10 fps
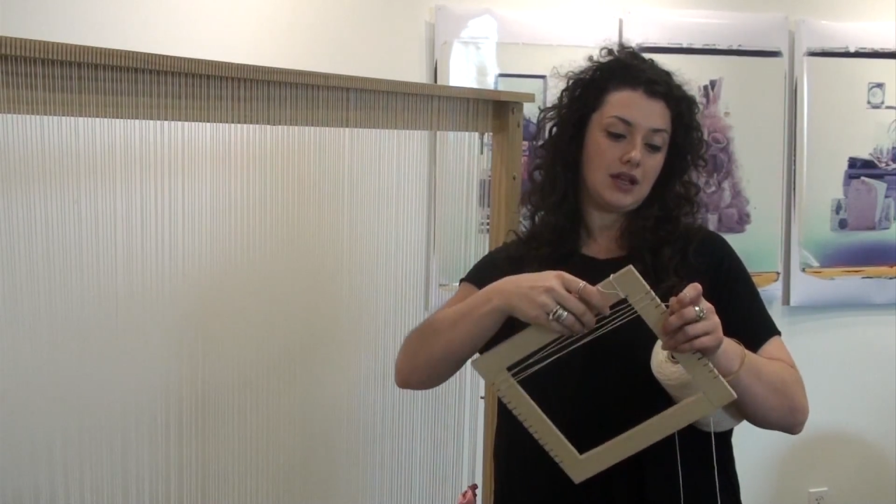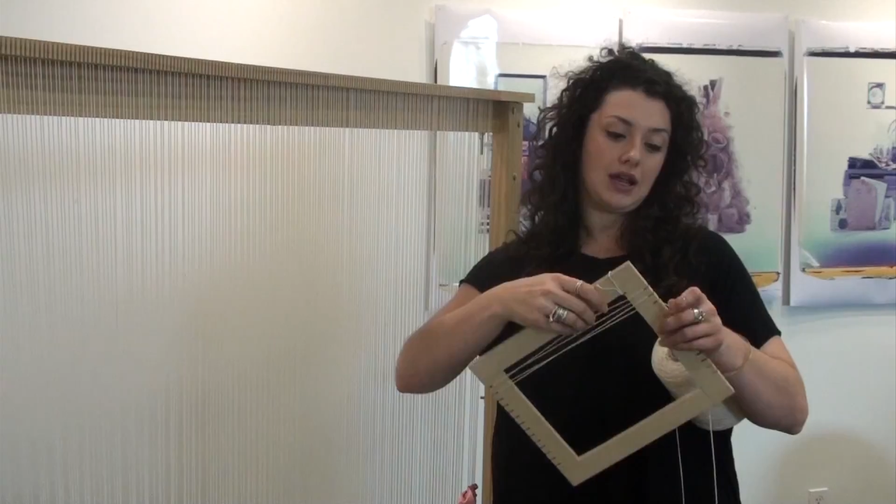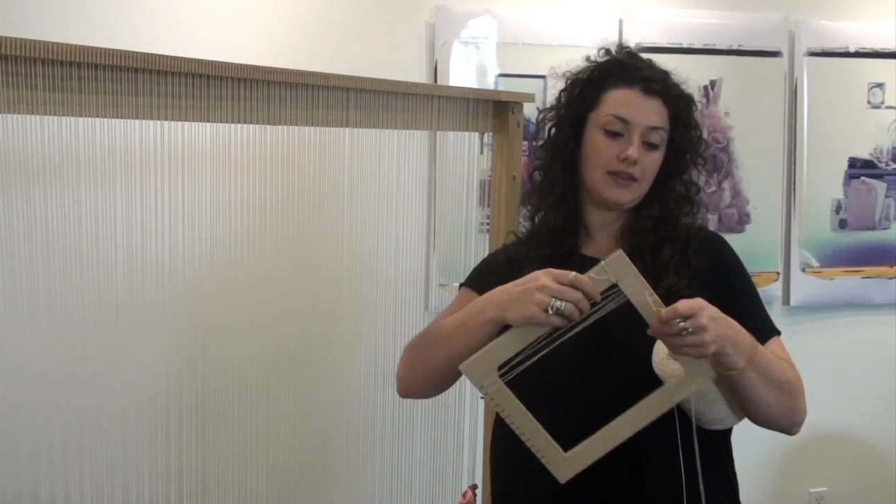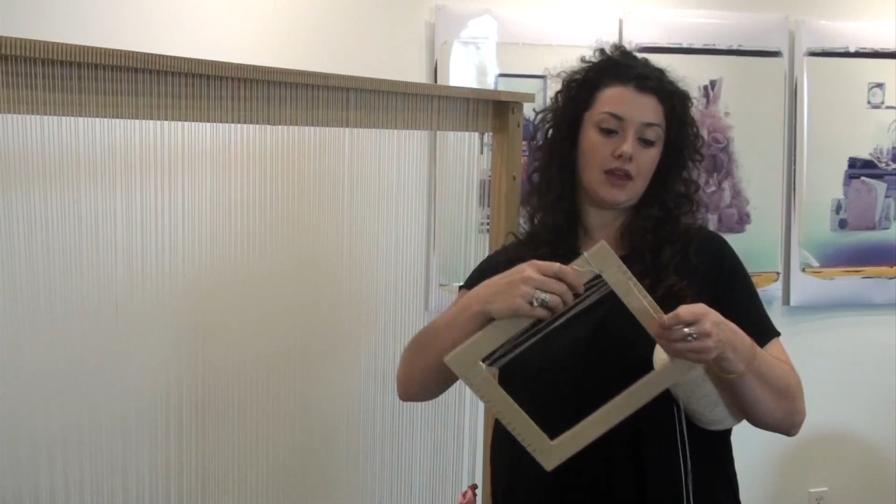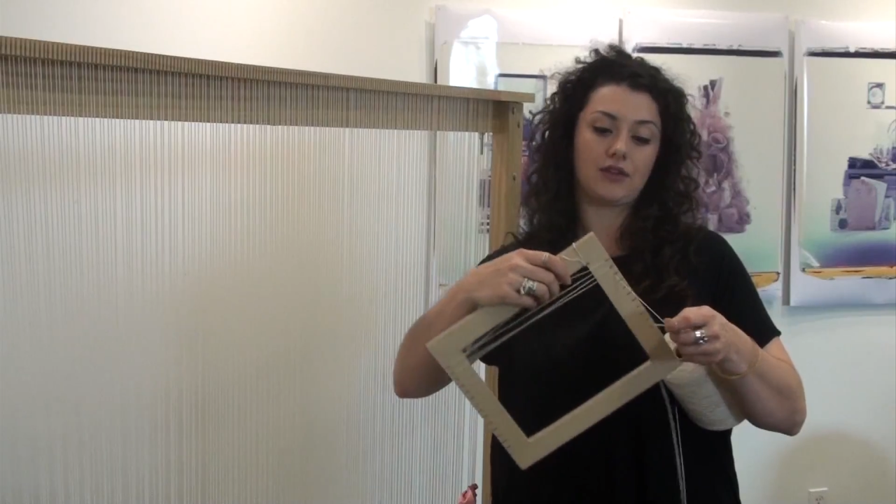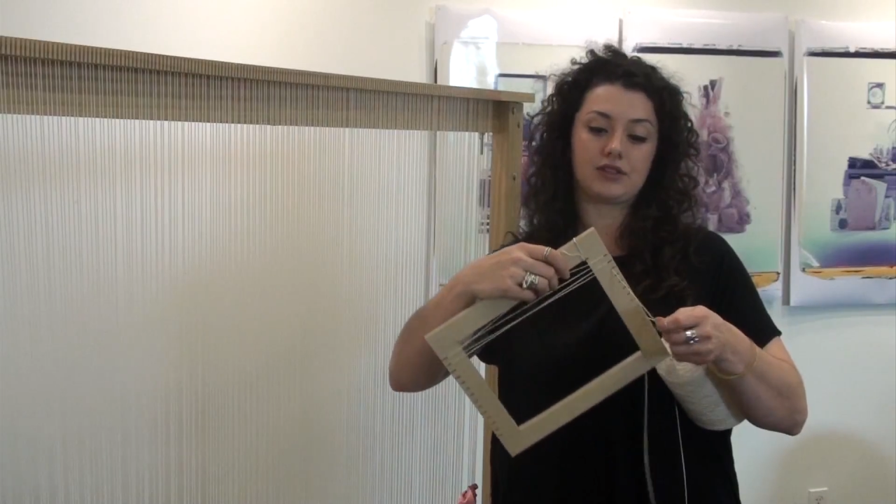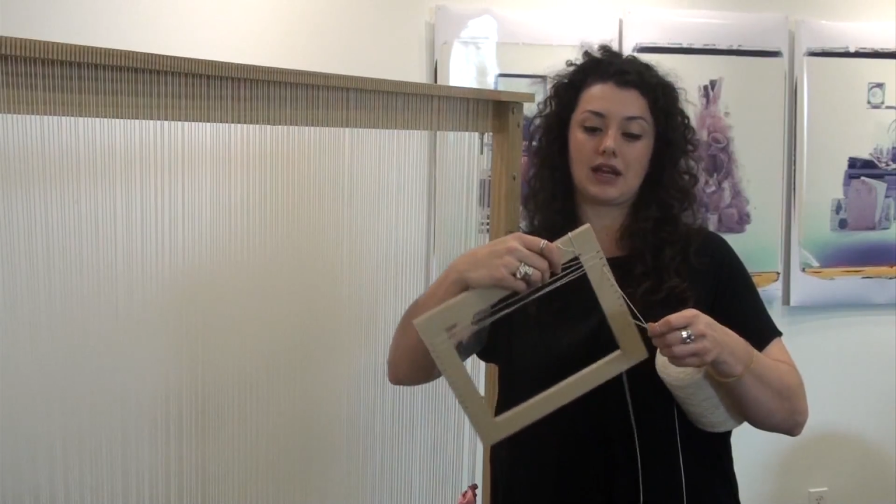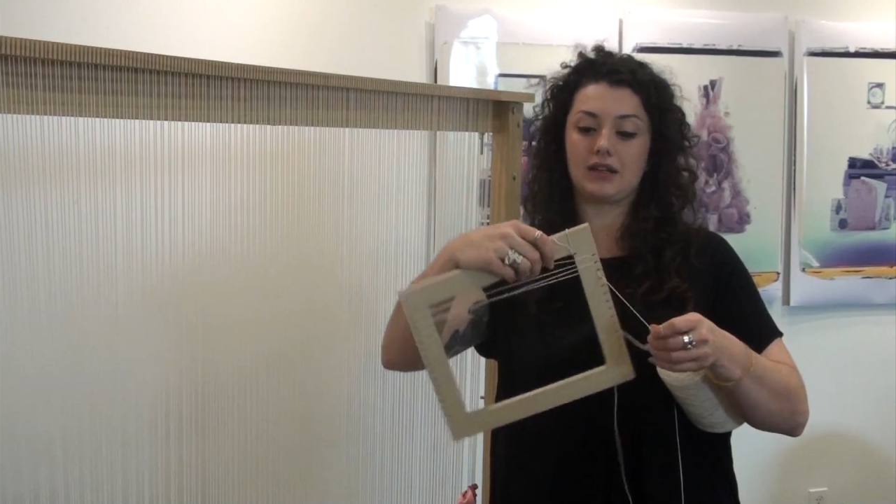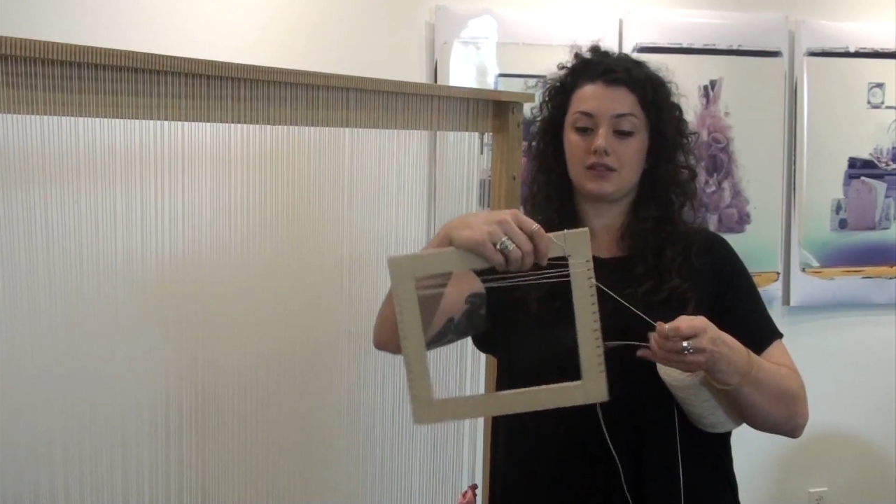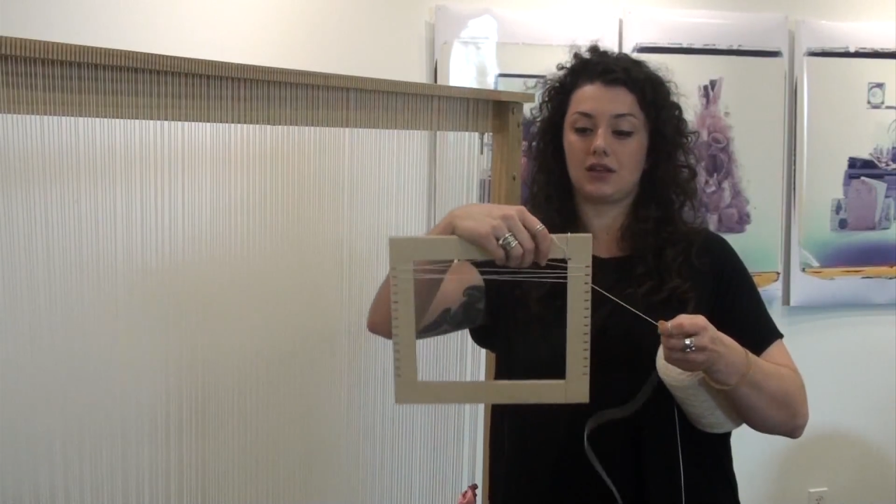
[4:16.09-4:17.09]
and the other
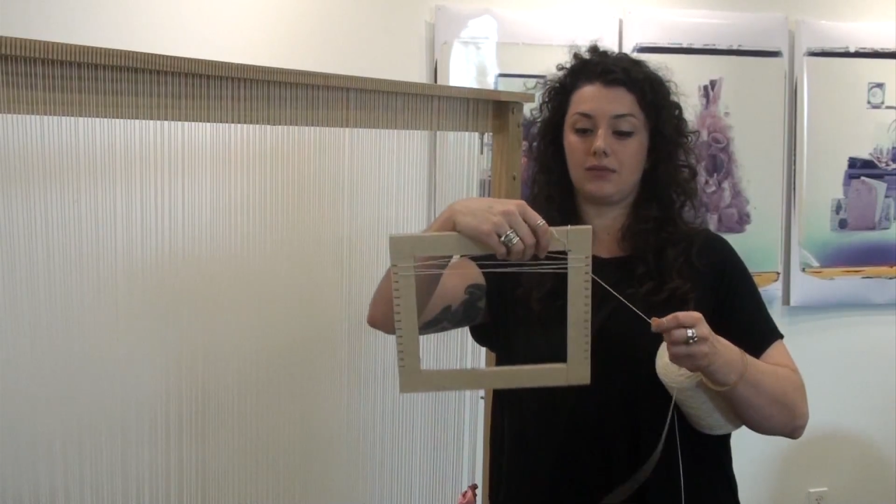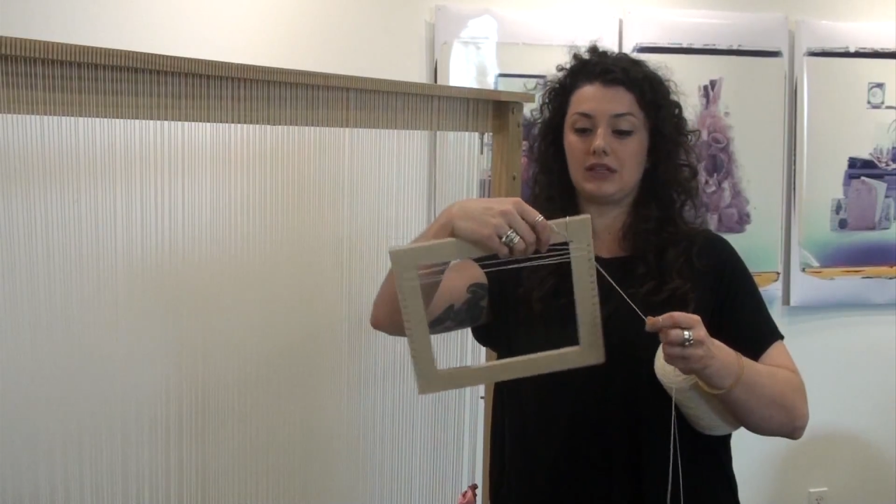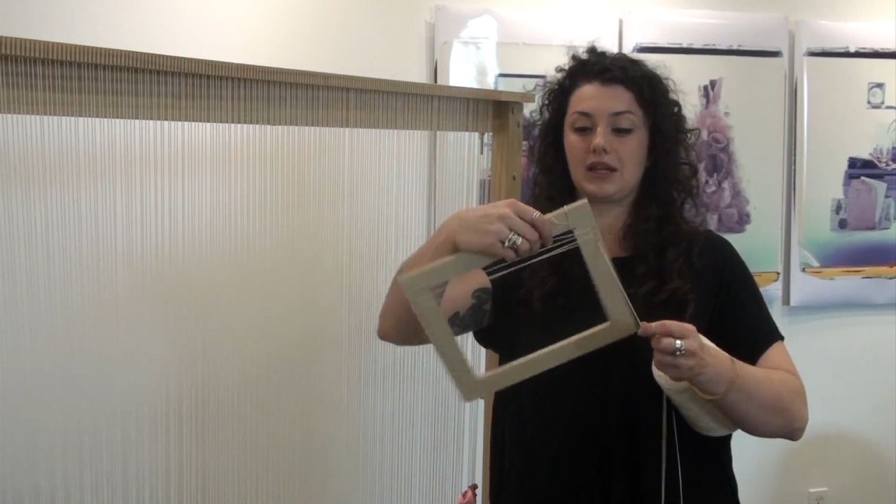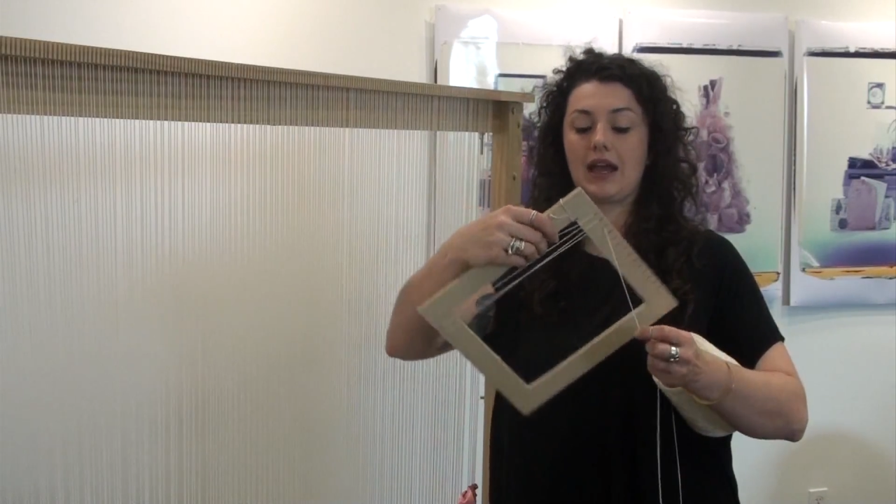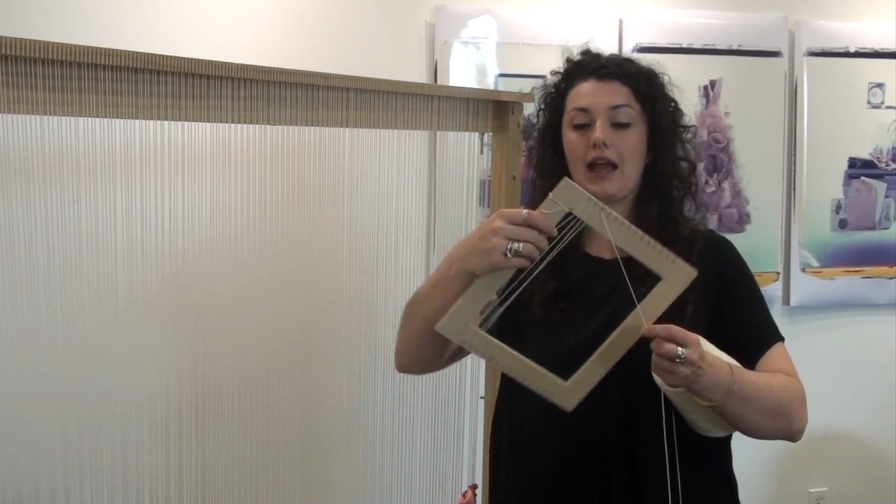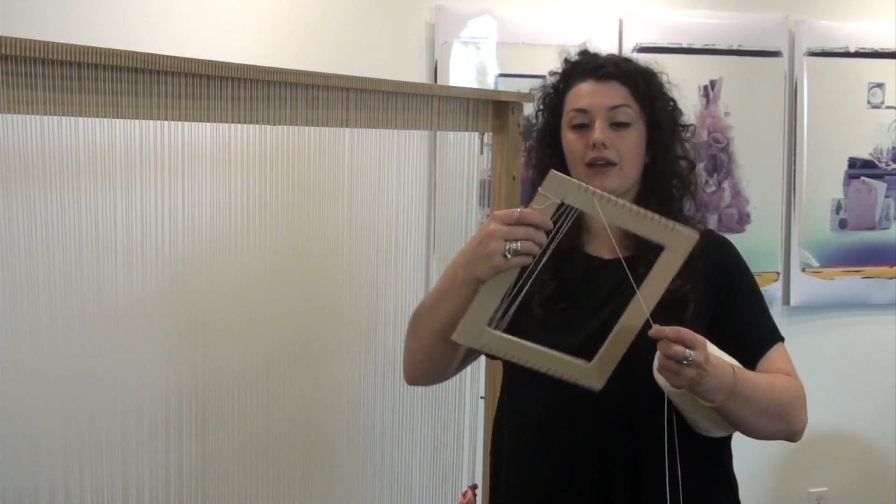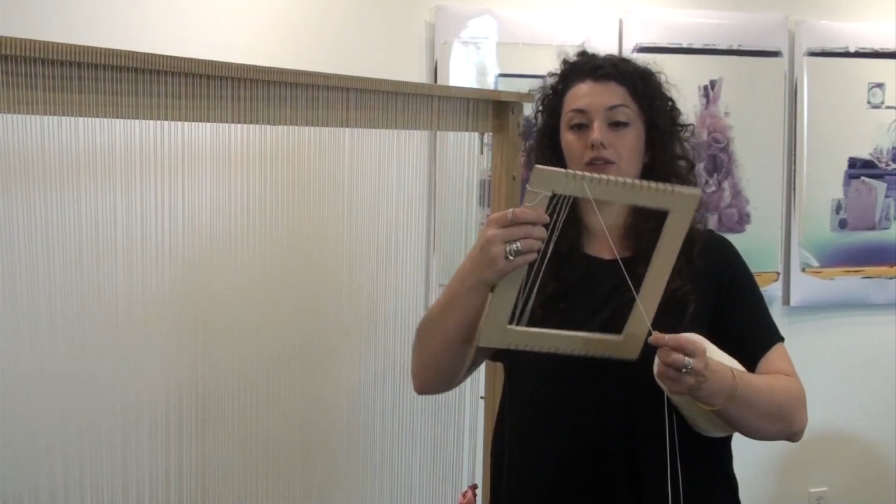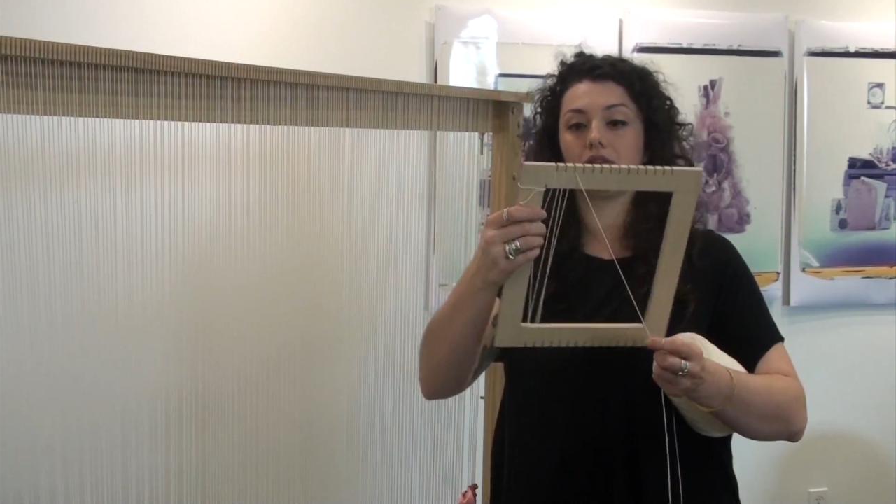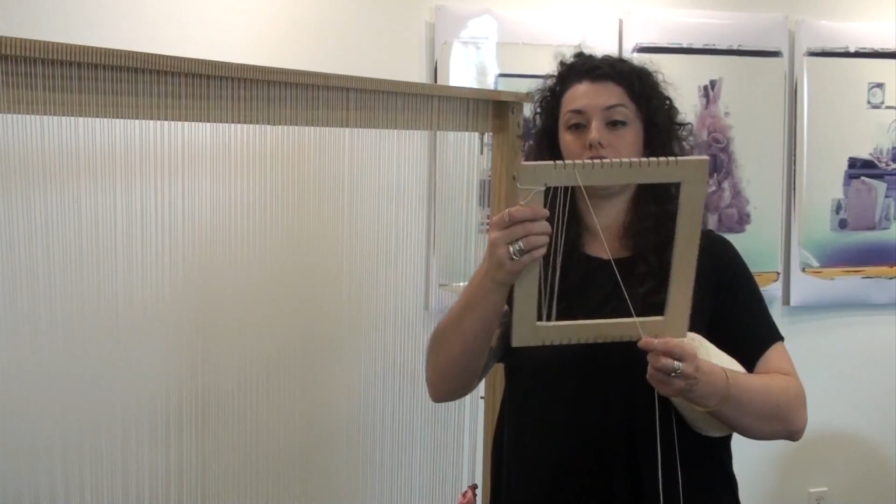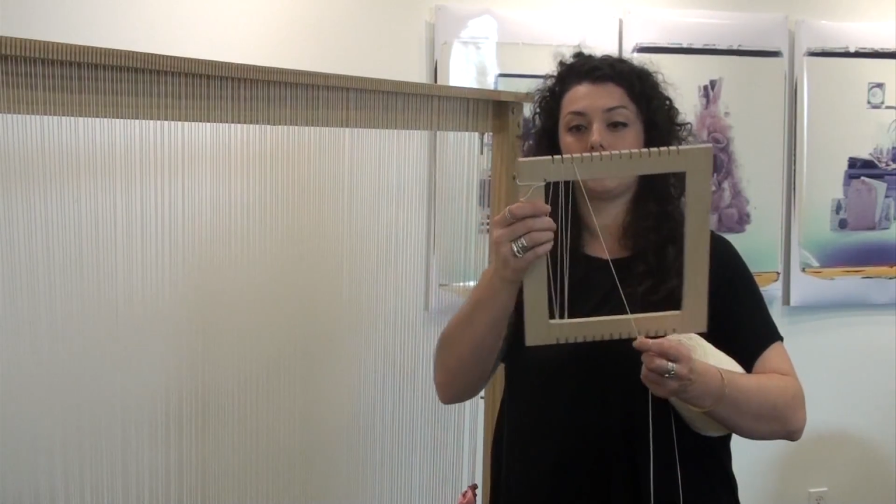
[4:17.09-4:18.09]
side is going to be
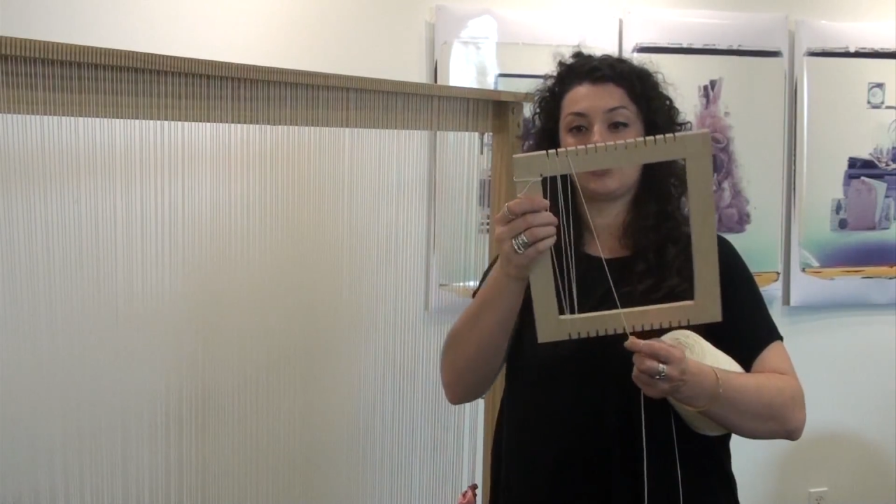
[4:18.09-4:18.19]
diagonal,